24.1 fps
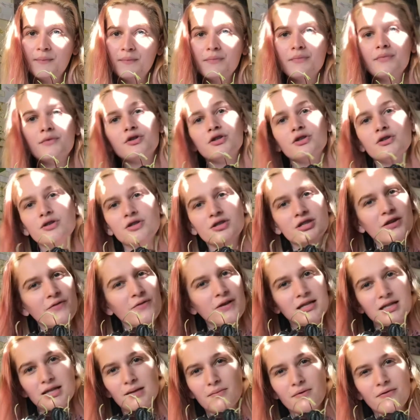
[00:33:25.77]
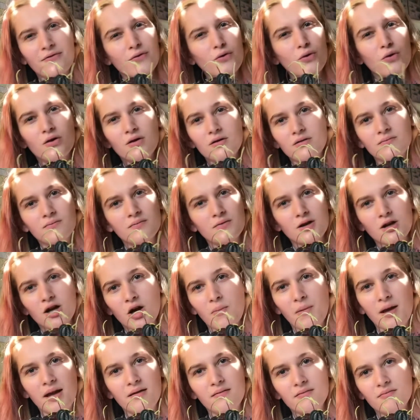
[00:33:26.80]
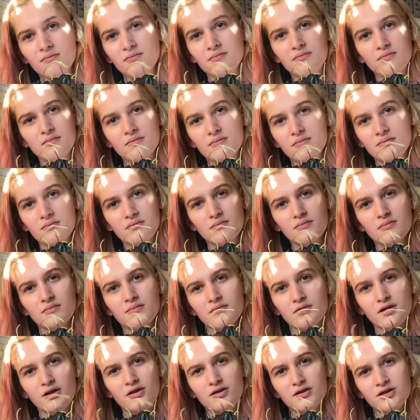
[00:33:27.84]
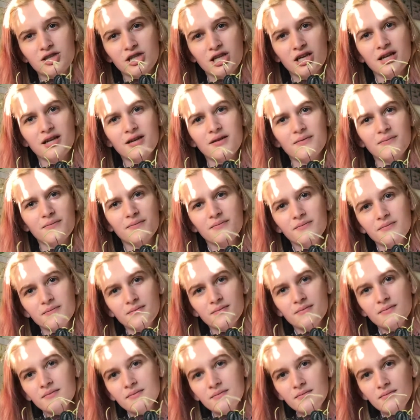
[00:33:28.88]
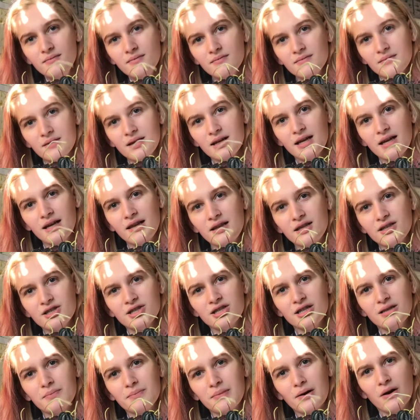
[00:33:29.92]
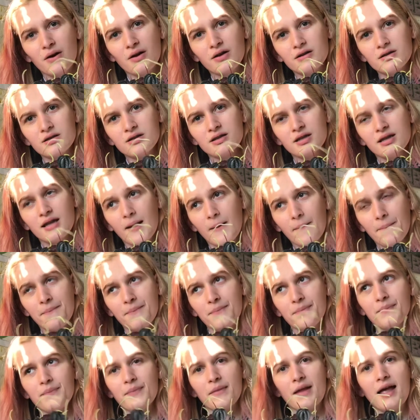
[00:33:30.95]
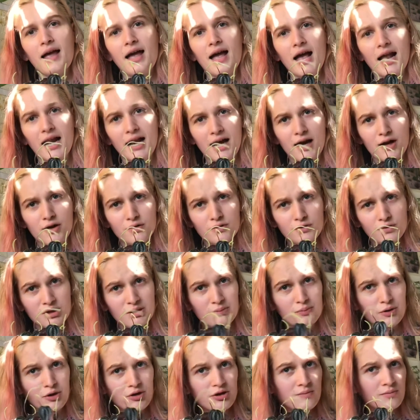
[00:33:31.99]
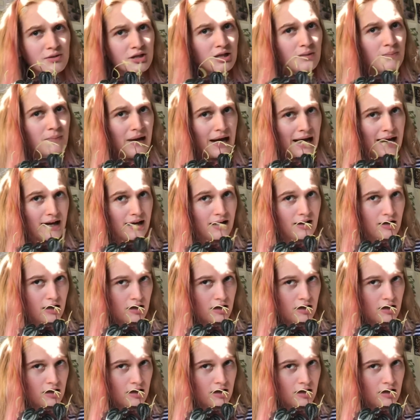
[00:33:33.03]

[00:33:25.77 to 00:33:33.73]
do the stuff I said before. Comment your shit in the shit box, and I'll spew some shit back